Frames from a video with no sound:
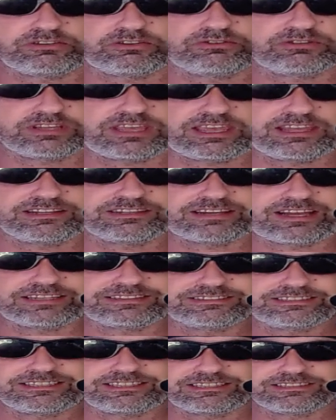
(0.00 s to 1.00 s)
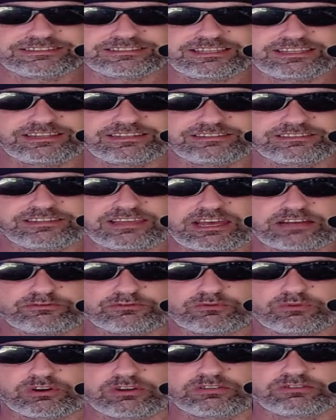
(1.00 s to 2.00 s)
Ho Kang 19 and 10,
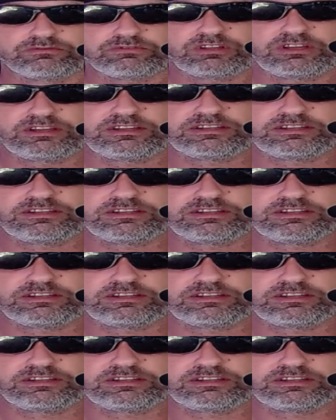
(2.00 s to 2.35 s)
Gafurov